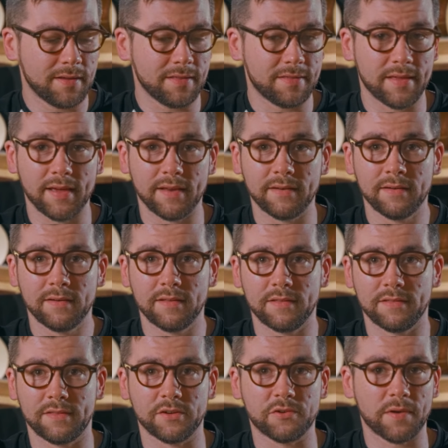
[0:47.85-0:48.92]
then
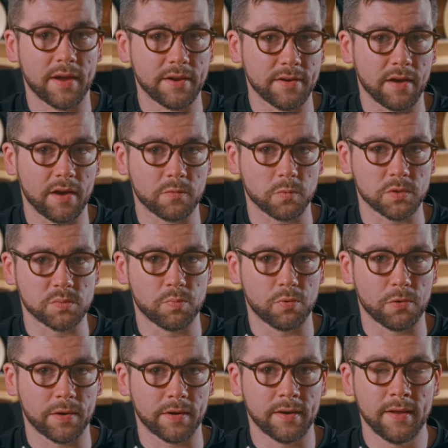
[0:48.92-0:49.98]
the Dreadnought was
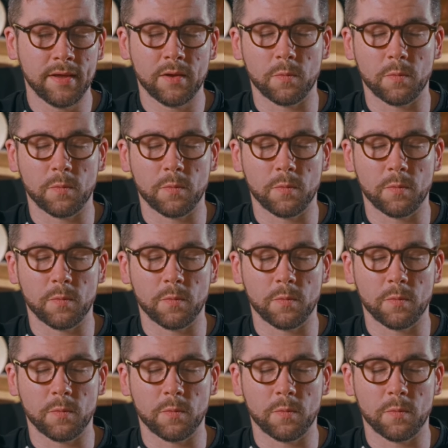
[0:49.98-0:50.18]
born